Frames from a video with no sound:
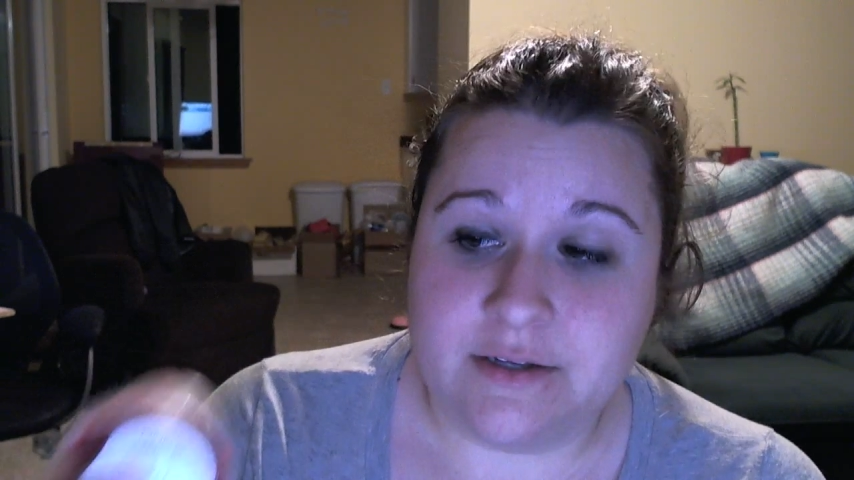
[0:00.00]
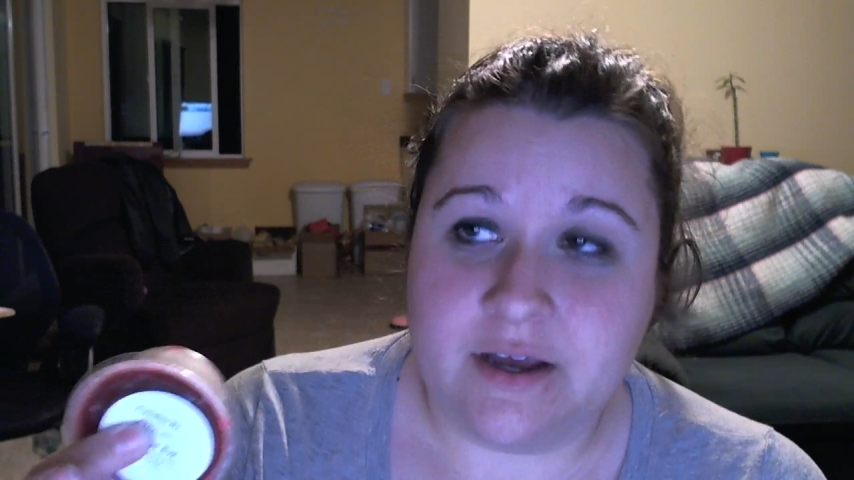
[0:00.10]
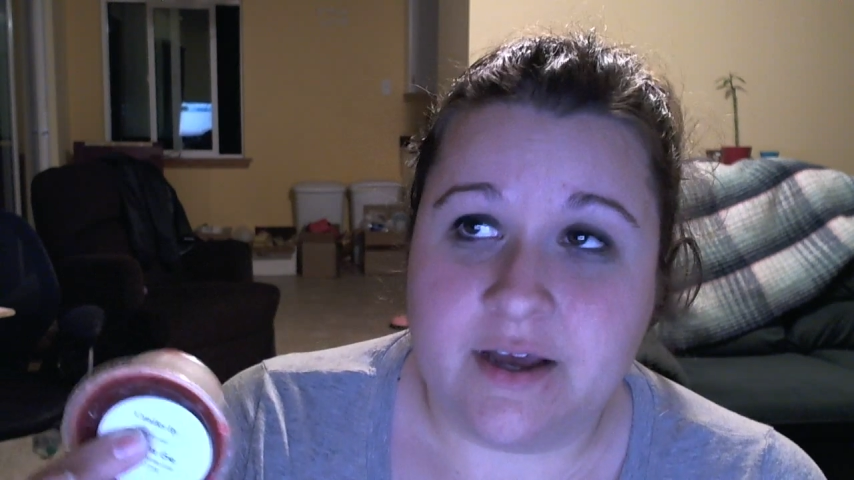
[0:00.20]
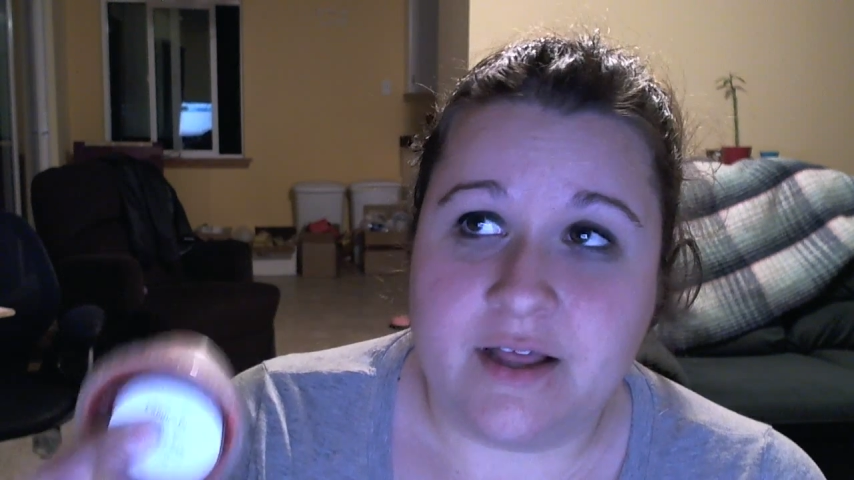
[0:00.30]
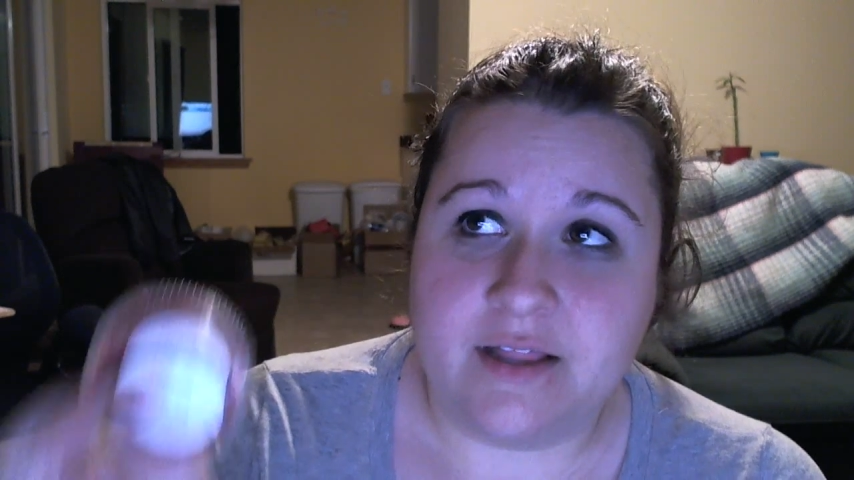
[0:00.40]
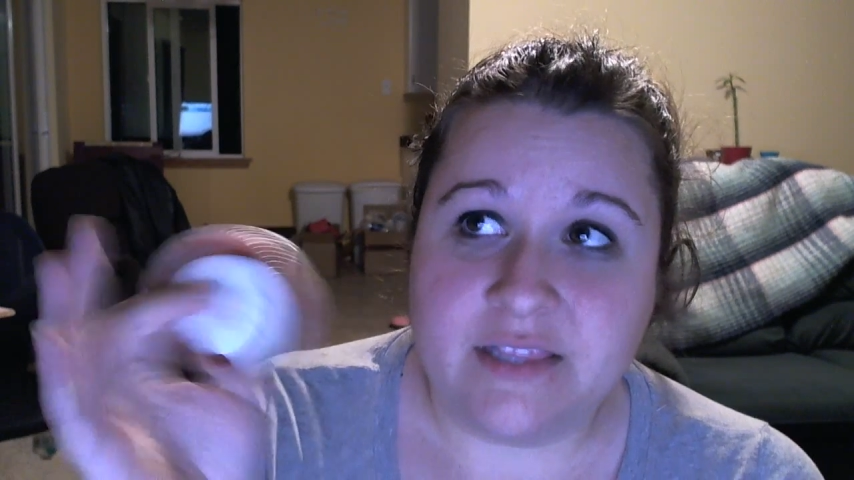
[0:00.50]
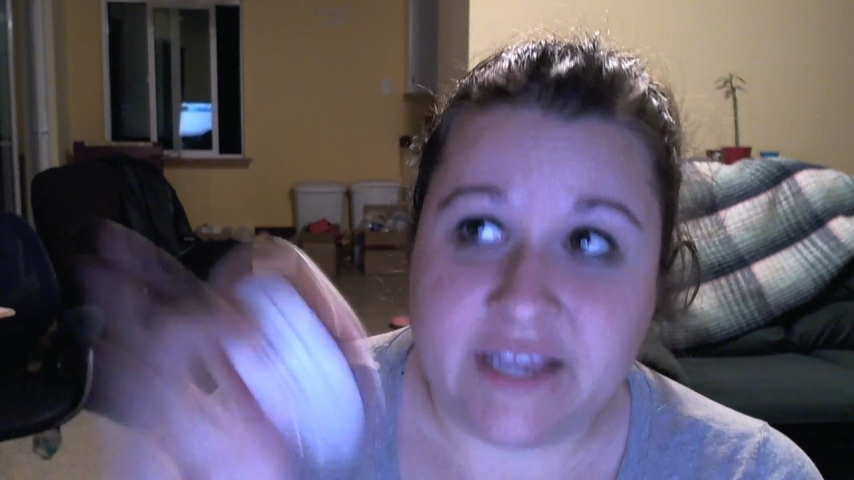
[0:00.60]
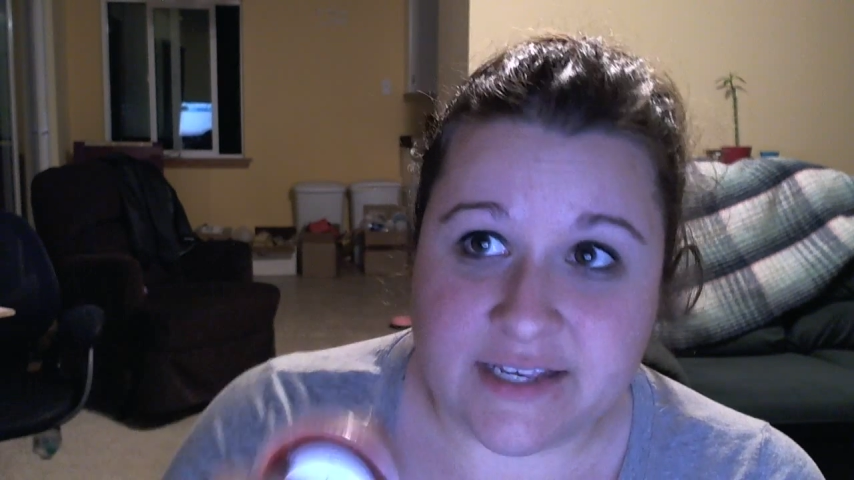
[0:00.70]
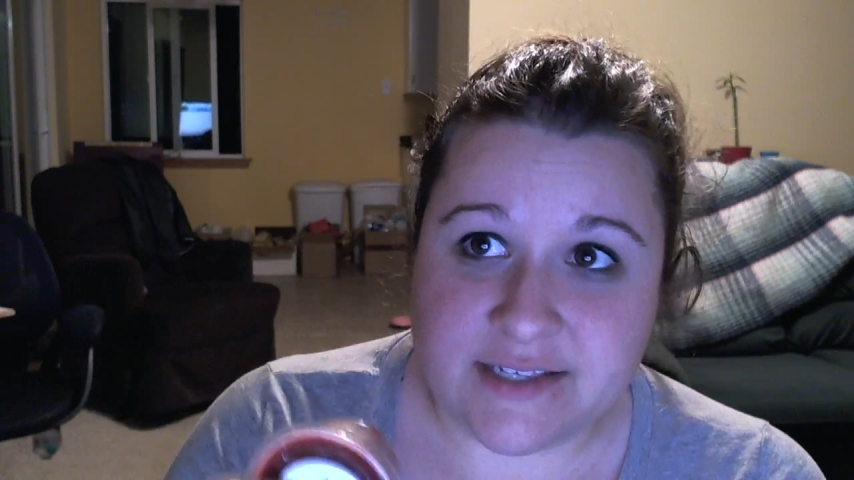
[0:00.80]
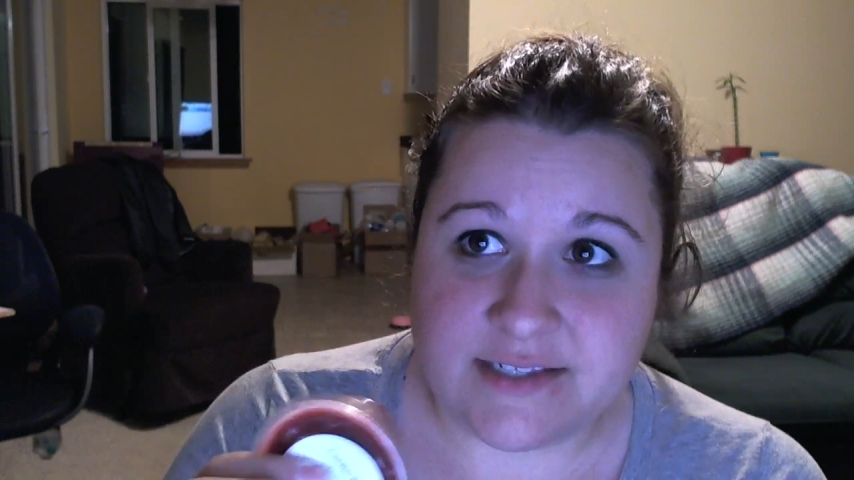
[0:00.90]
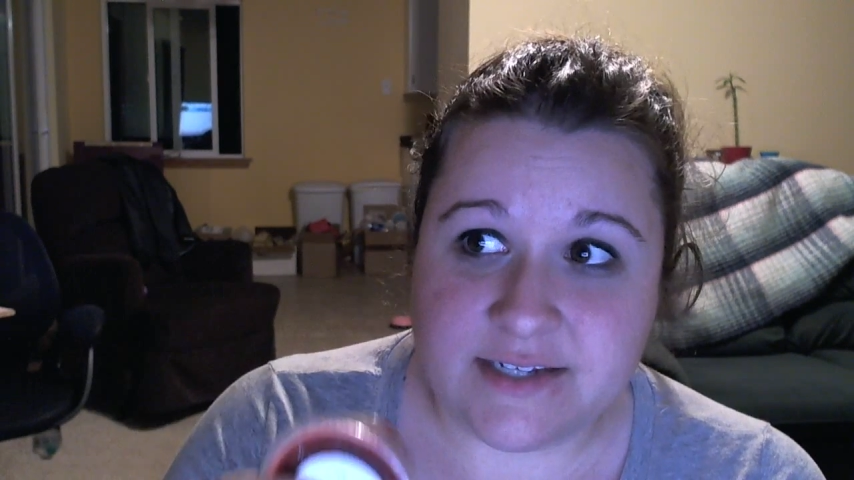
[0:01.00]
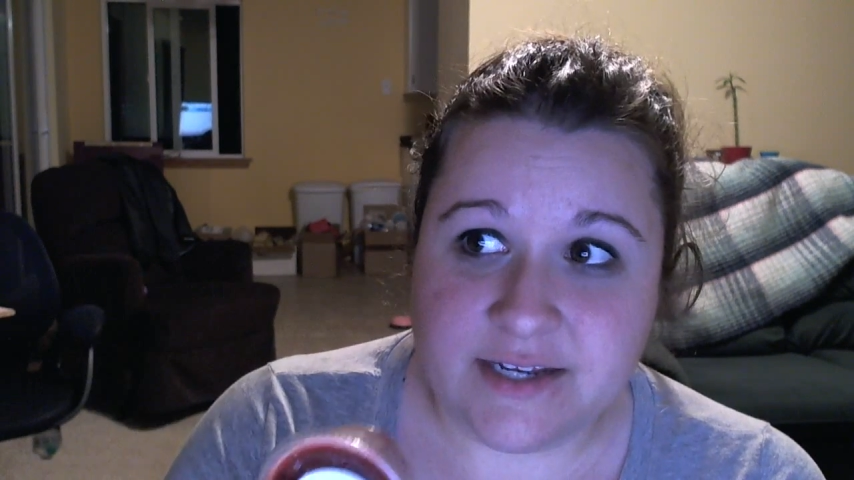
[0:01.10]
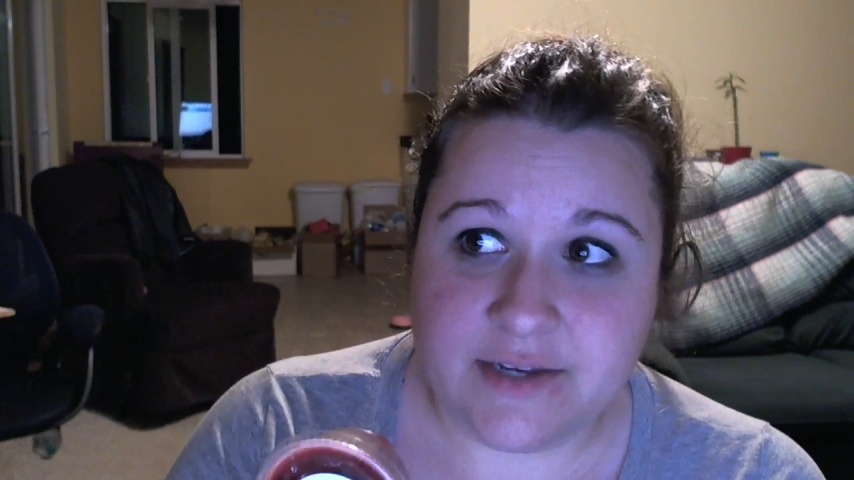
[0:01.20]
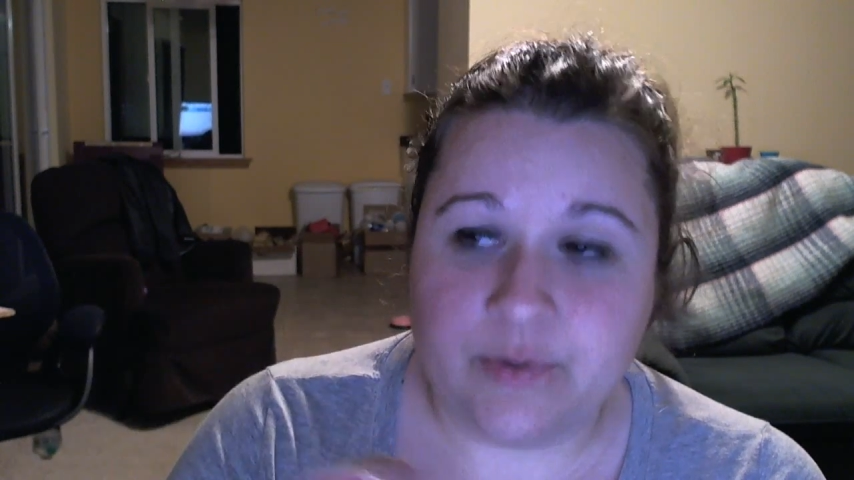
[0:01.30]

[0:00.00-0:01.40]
list,